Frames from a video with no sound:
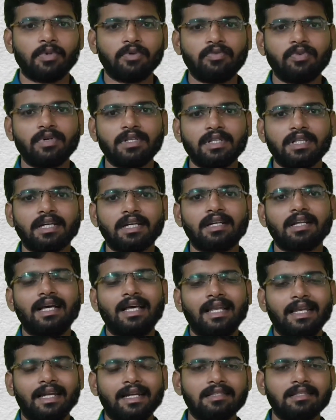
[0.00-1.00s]
Before that,
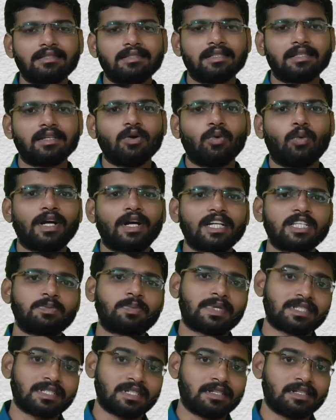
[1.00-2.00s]
let us see what is
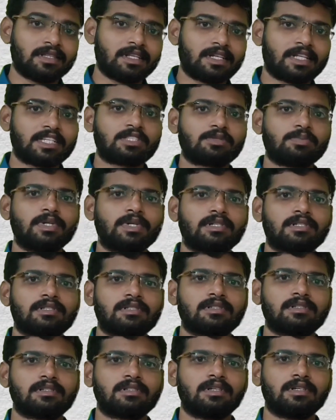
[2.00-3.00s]
present in the taste
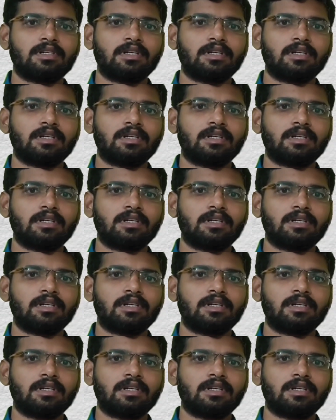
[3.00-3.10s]
buds.